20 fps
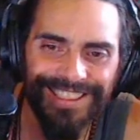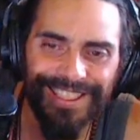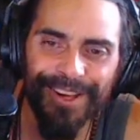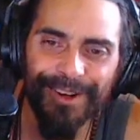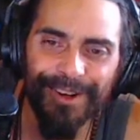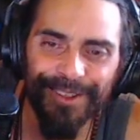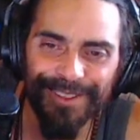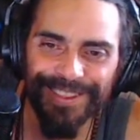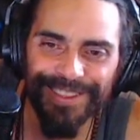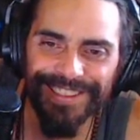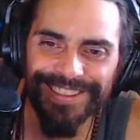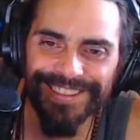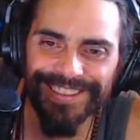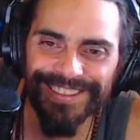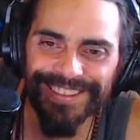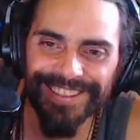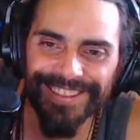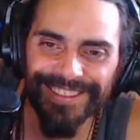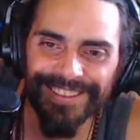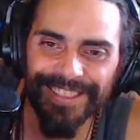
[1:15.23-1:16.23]
Colleen
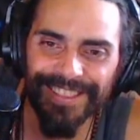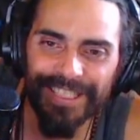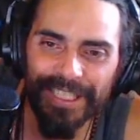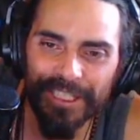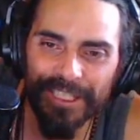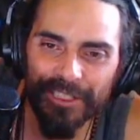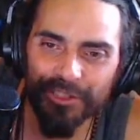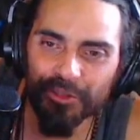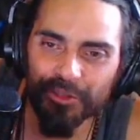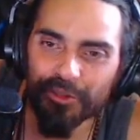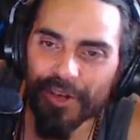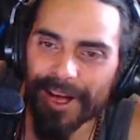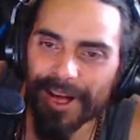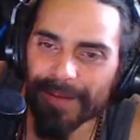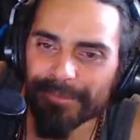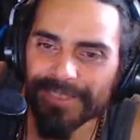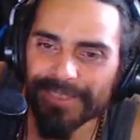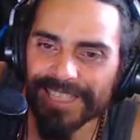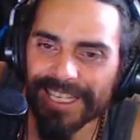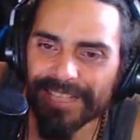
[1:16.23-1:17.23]
says,
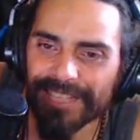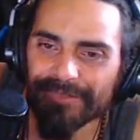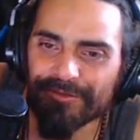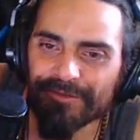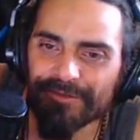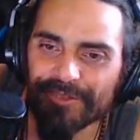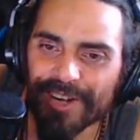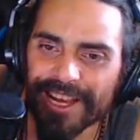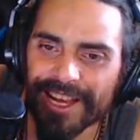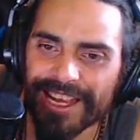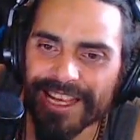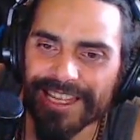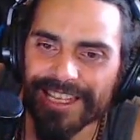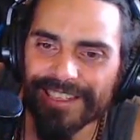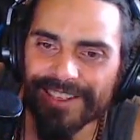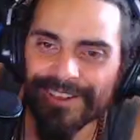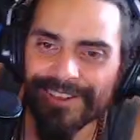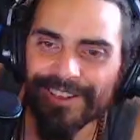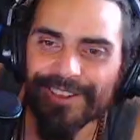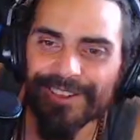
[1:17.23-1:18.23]
Drop Dead
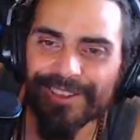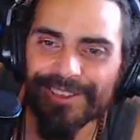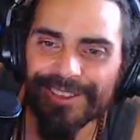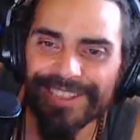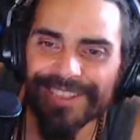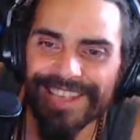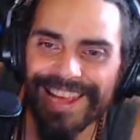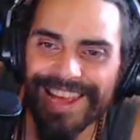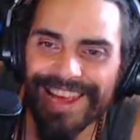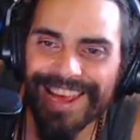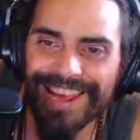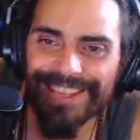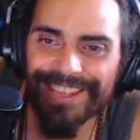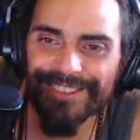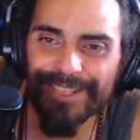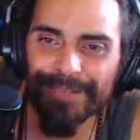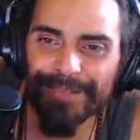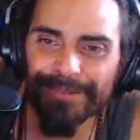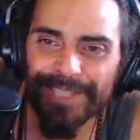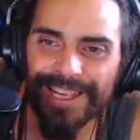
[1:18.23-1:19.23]
Fred. Oh, yeah,
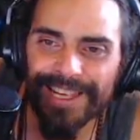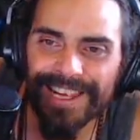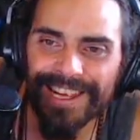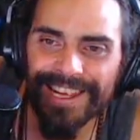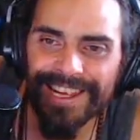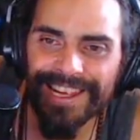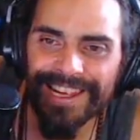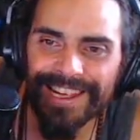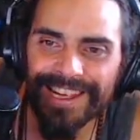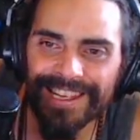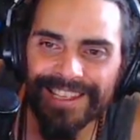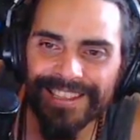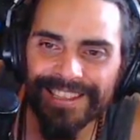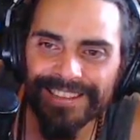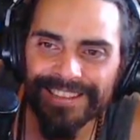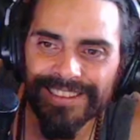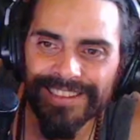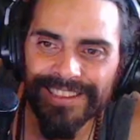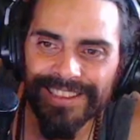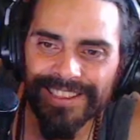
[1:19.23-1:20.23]
Drop Dead.
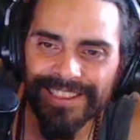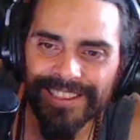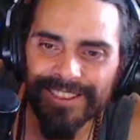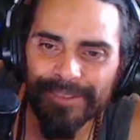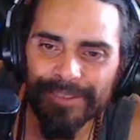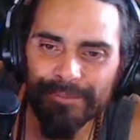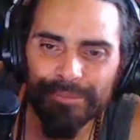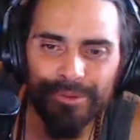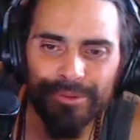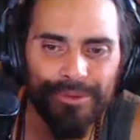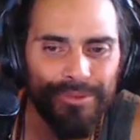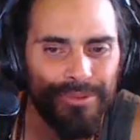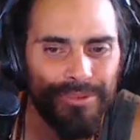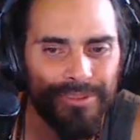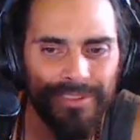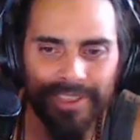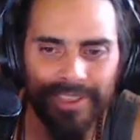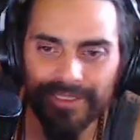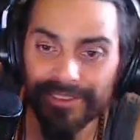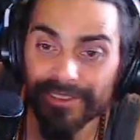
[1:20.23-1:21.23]

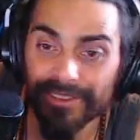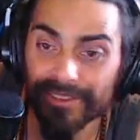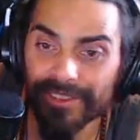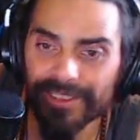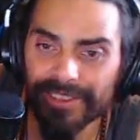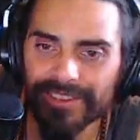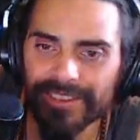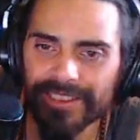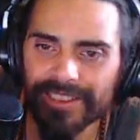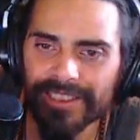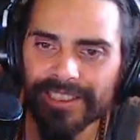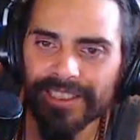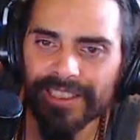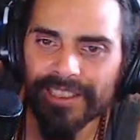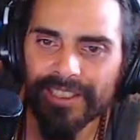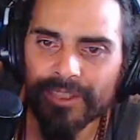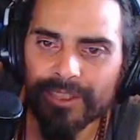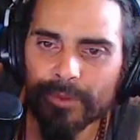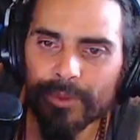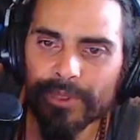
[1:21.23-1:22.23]
That was crazy.
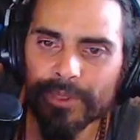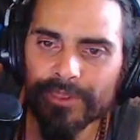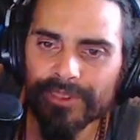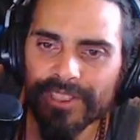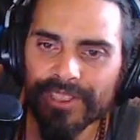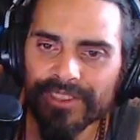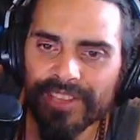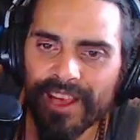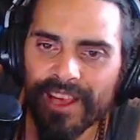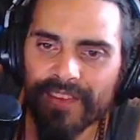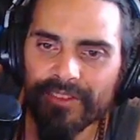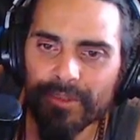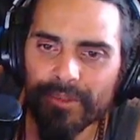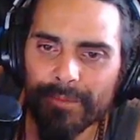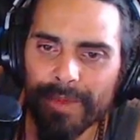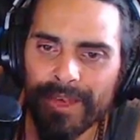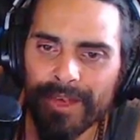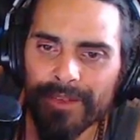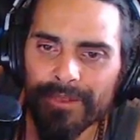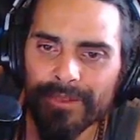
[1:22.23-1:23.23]
Will says, Heavy
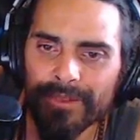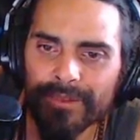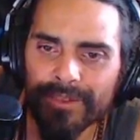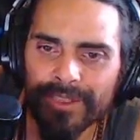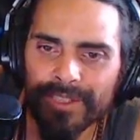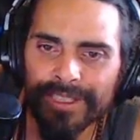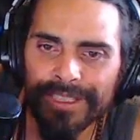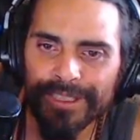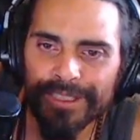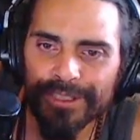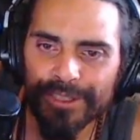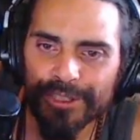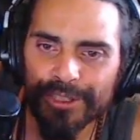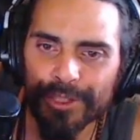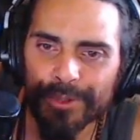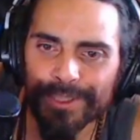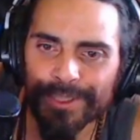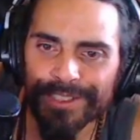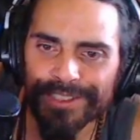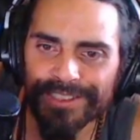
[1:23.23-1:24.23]
Metal.
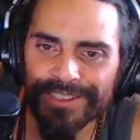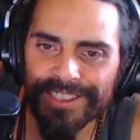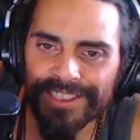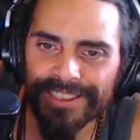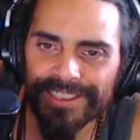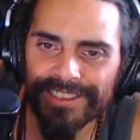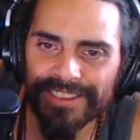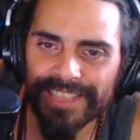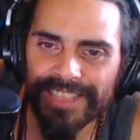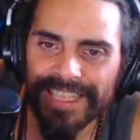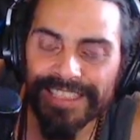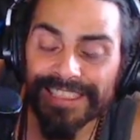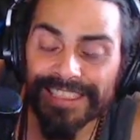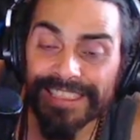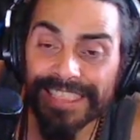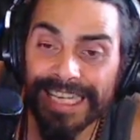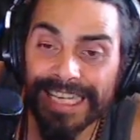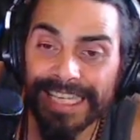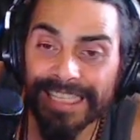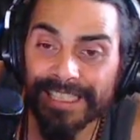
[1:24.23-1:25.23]
Joey says
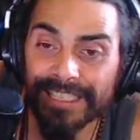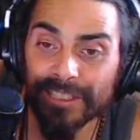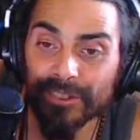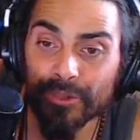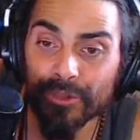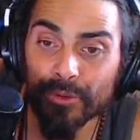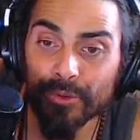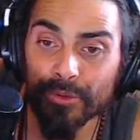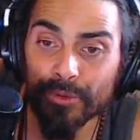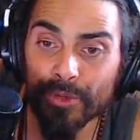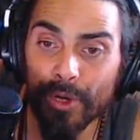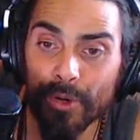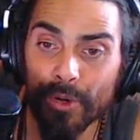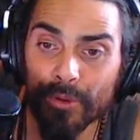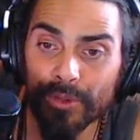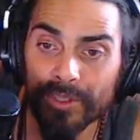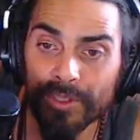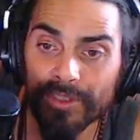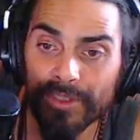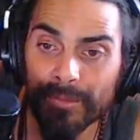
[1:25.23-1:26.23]
1982
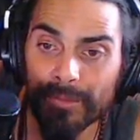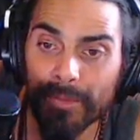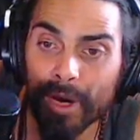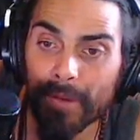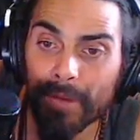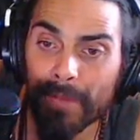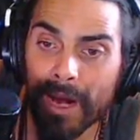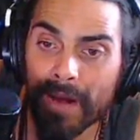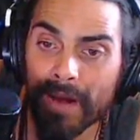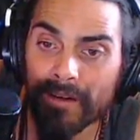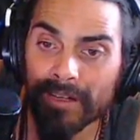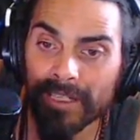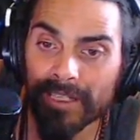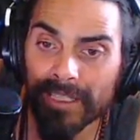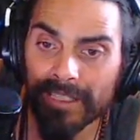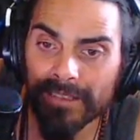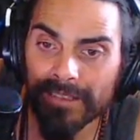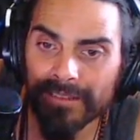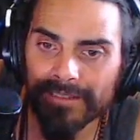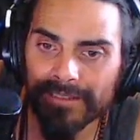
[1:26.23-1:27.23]
Conan the Barbarian.